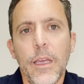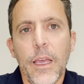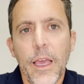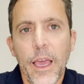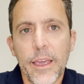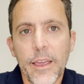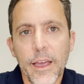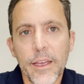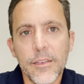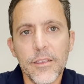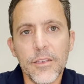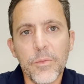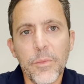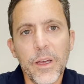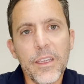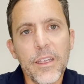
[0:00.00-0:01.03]
Hey guys, this
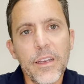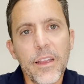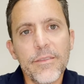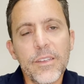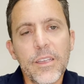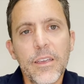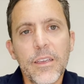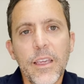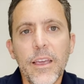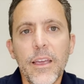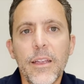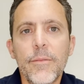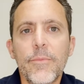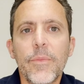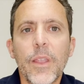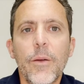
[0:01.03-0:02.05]
is Mike Konevsky
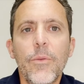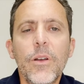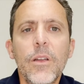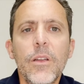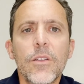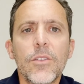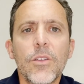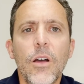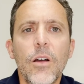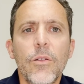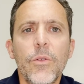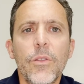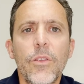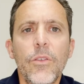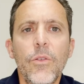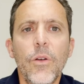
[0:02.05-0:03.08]
again. I wanted to talk
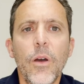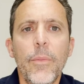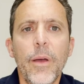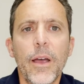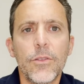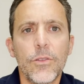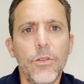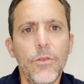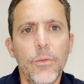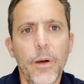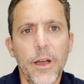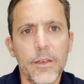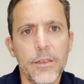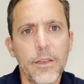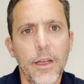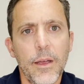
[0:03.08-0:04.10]
with you about
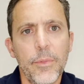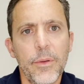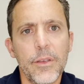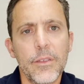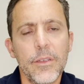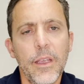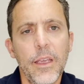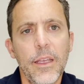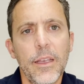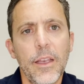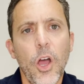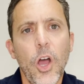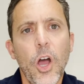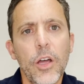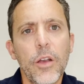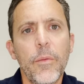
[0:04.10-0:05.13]
toolbox topics and
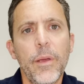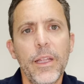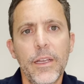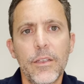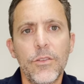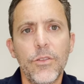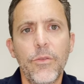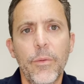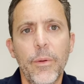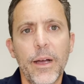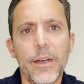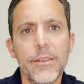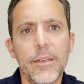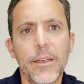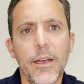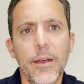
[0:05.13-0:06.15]
automating
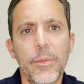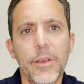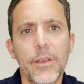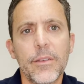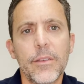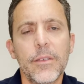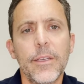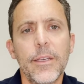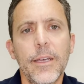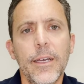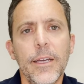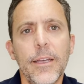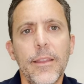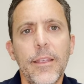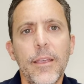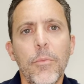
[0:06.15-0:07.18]
toolbox topics,
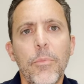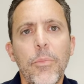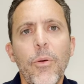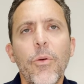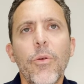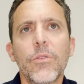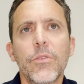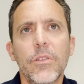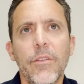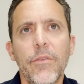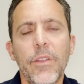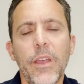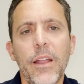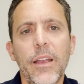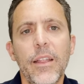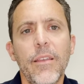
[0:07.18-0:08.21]
the importance of
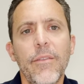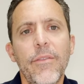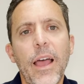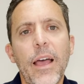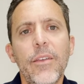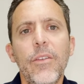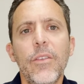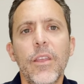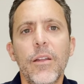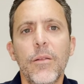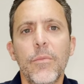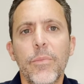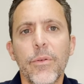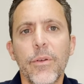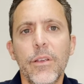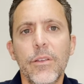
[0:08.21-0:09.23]
that and the value that it
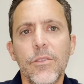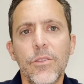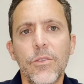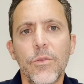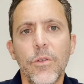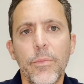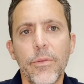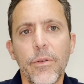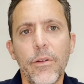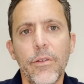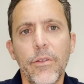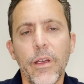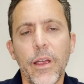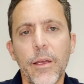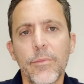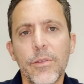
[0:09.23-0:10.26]
brings to a
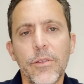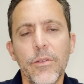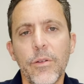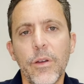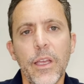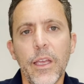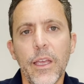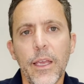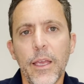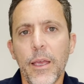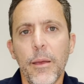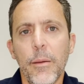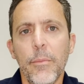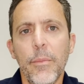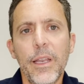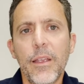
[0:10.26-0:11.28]
program. So
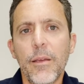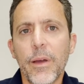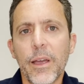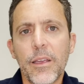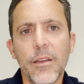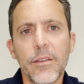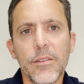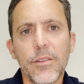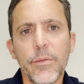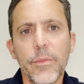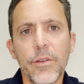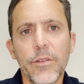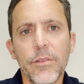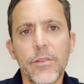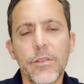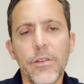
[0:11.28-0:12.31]
many of my
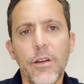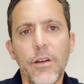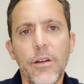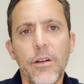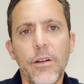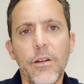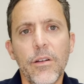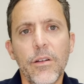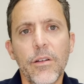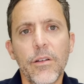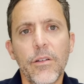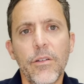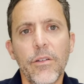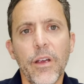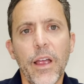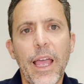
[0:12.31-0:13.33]
customers are
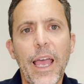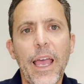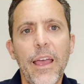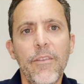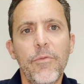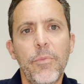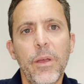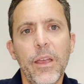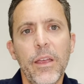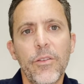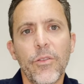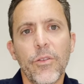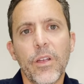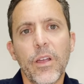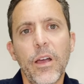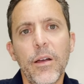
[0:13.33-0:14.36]
or have been
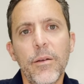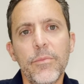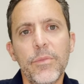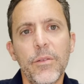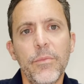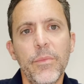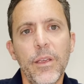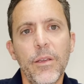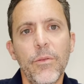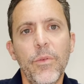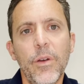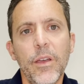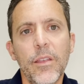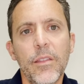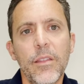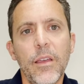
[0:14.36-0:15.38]
or come to me
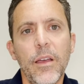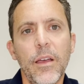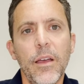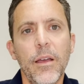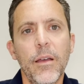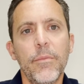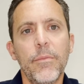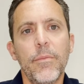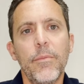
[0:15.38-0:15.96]
with a